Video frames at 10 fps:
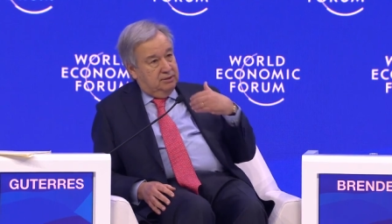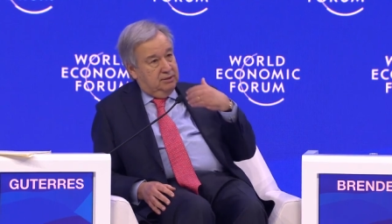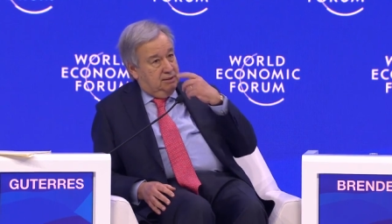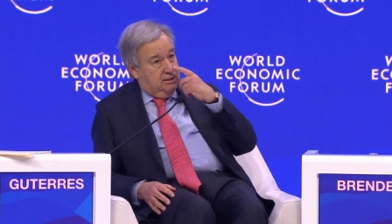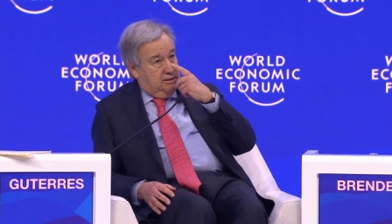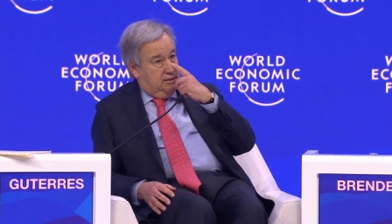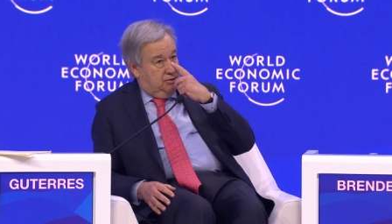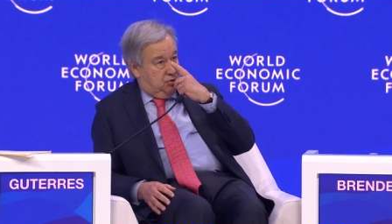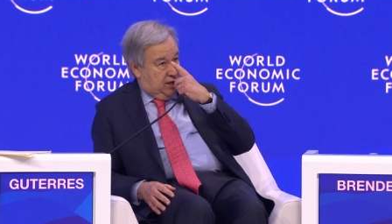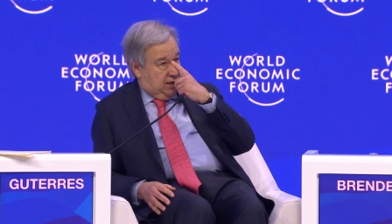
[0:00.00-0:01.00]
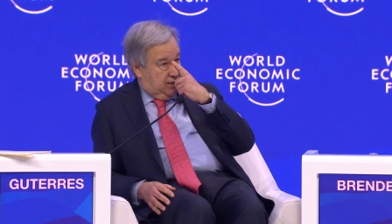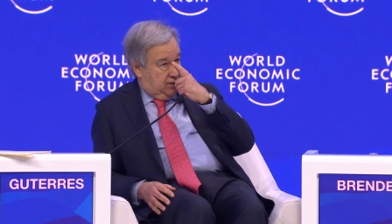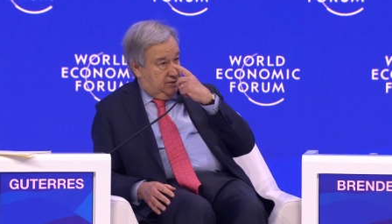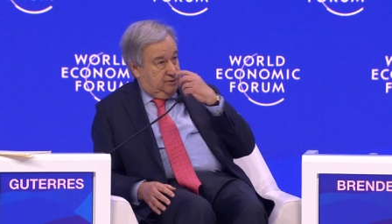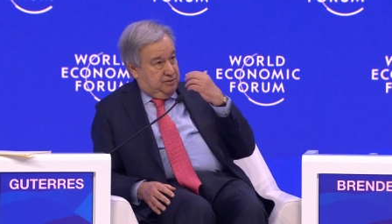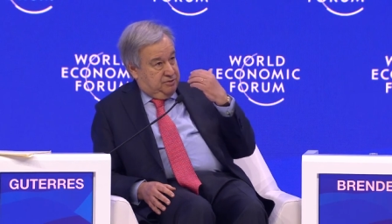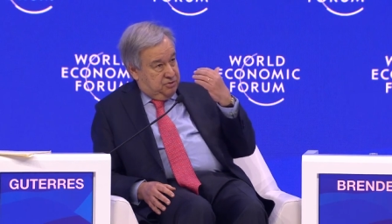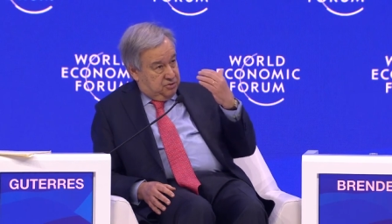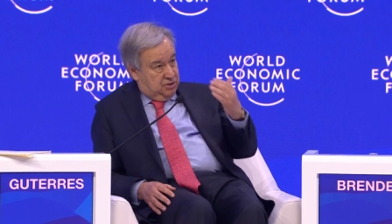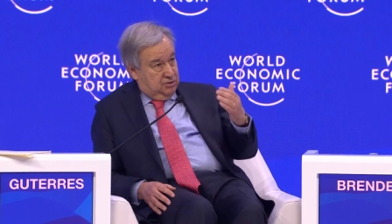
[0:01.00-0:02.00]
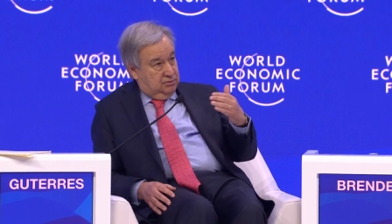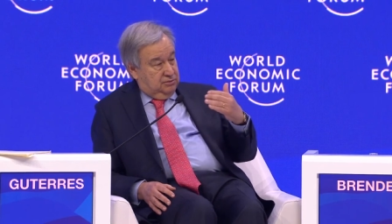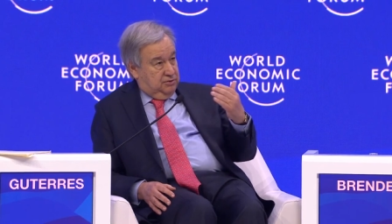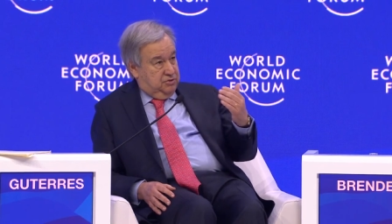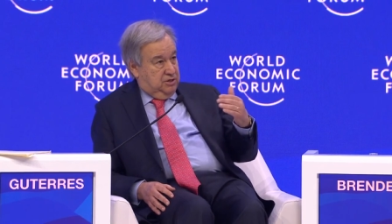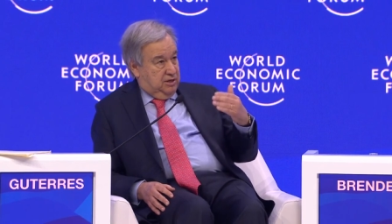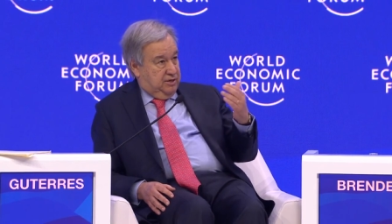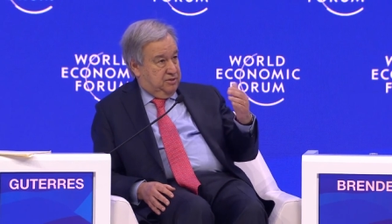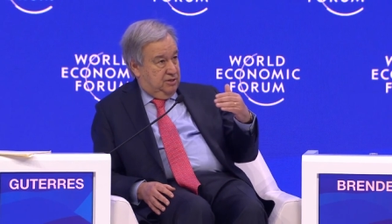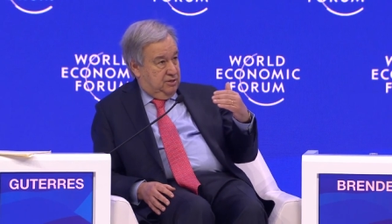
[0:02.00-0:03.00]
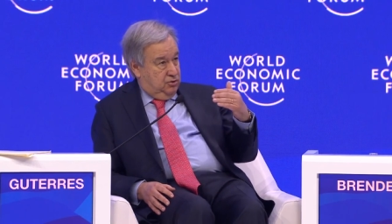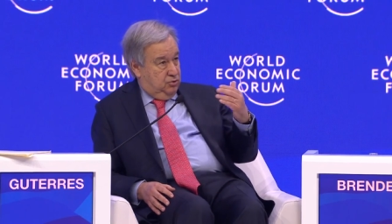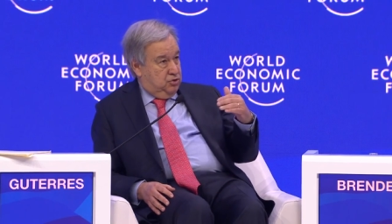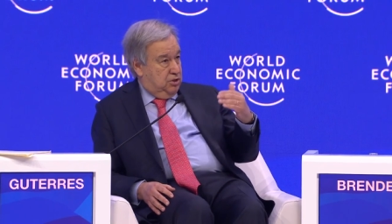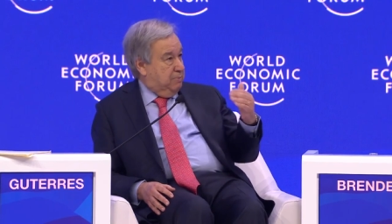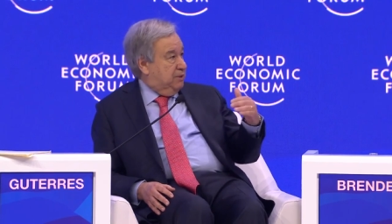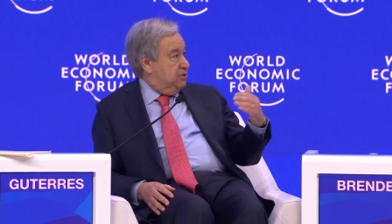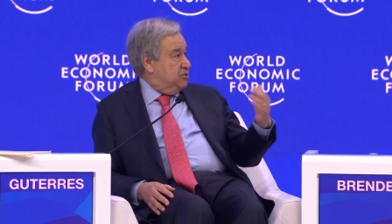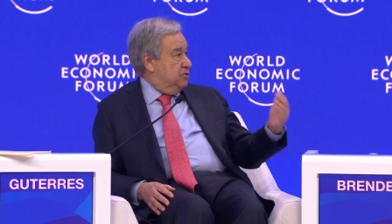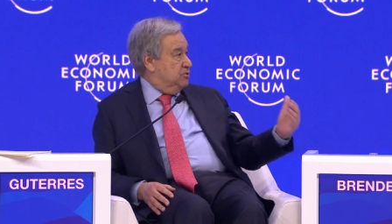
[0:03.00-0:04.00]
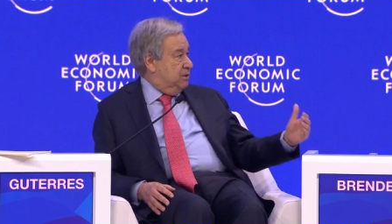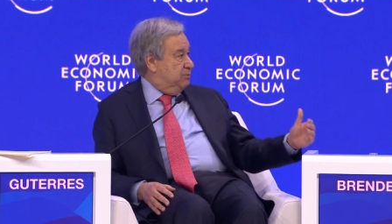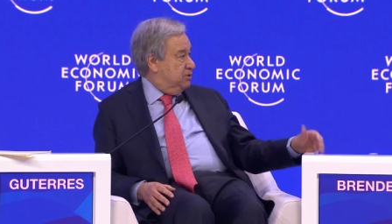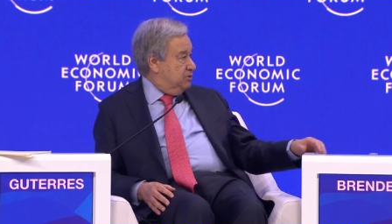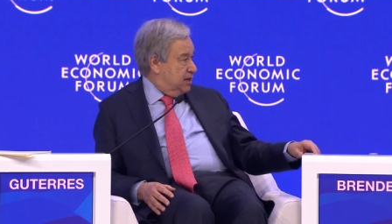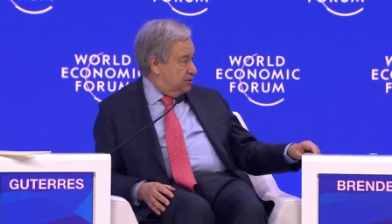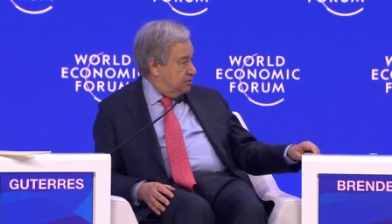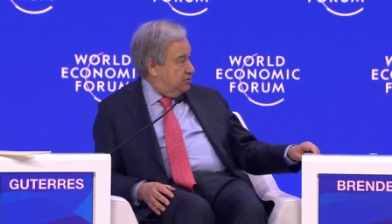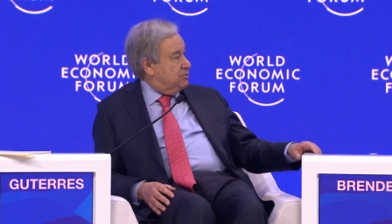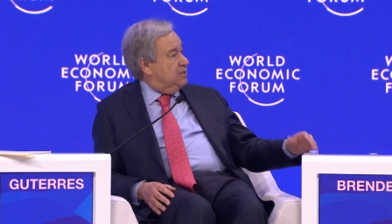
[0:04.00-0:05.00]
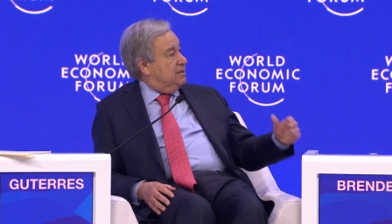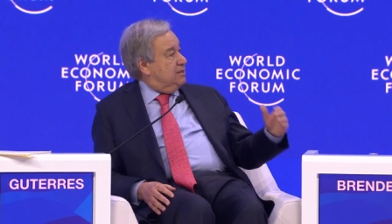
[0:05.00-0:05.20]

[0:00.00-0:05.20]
Uh, uh China still, still has a huge dependency on semiconductors,